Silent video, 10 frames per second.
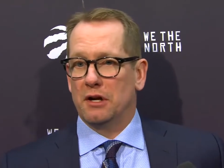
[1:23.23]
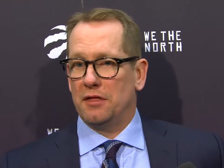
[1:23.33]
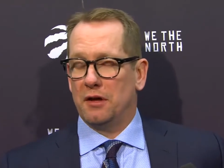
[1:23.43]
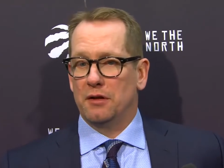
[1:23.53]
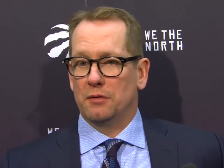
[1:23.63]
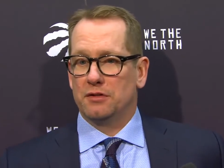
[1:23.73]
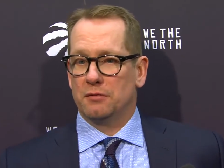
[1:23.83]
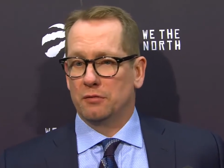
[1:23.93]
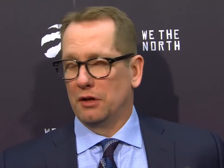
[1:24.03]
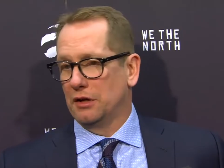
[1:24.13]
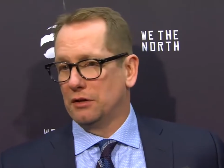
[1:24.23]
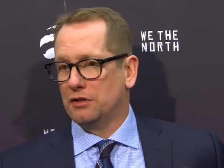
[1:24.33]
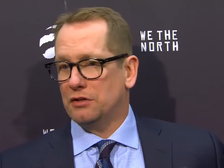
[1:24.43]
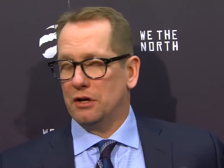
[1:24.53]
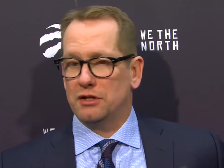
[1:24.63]
I thought there was some really good
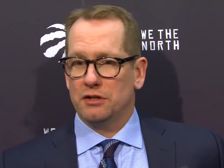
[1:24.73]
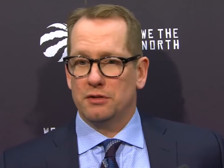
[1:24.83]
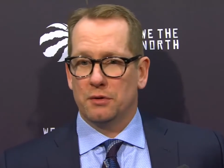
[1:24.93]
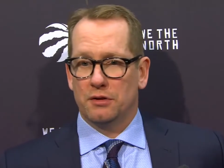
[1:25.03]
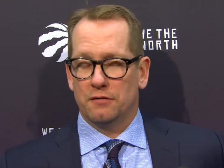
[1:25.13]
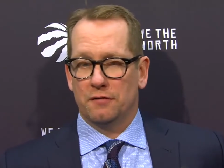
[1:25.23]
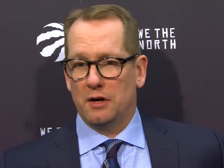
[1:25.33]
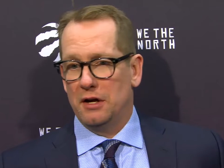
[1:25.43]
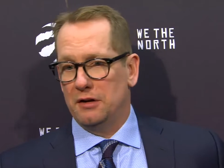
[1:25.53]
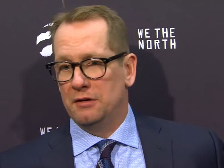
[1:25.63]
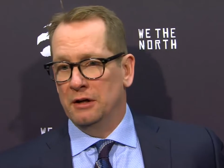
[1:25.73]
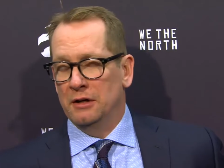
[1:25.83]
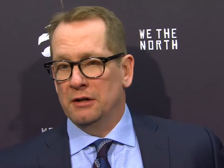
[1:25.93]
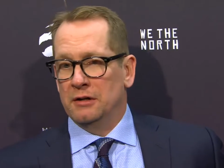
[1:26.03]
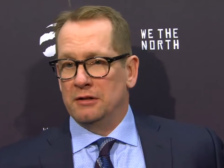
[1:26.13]
stretches with the Fred,
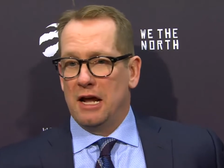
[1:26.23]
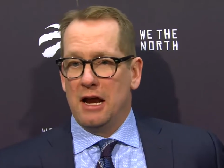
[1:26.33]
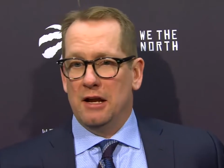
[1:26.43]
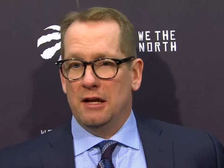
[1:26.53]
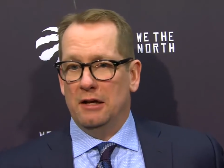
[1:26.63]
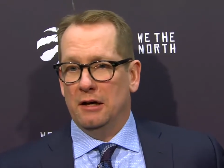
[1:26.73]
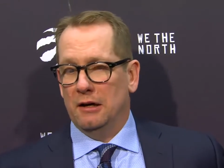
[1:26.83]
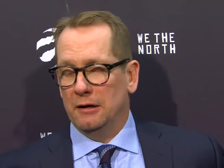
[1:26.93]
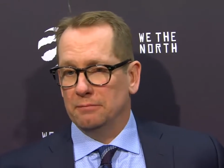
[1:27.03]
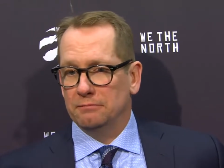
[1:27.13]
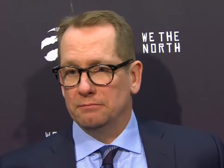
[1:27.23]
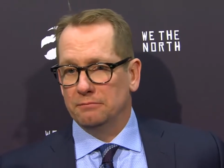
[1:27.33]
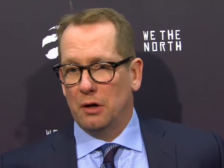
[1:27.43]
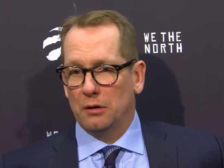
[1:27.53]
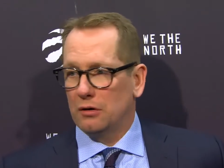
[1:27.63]
Danny,
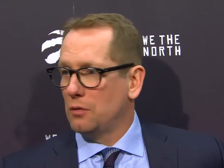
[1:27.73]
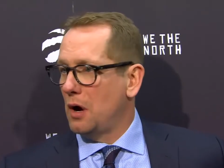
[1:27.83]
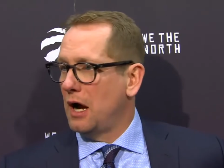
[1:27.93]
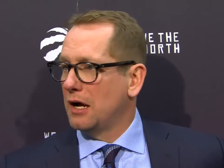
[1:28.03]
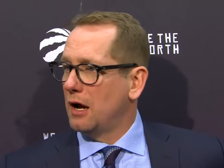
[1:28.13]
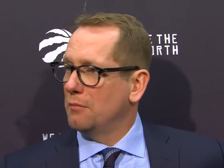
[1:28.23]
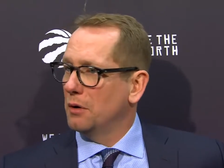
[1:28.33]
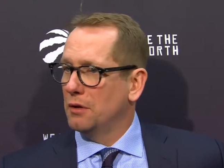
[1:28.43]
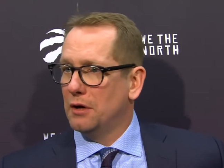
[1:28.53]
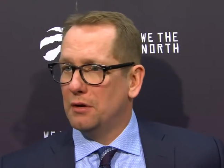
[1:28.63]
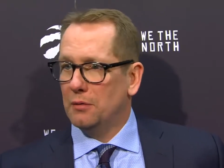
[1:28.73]
Mark, Kawhi combo there.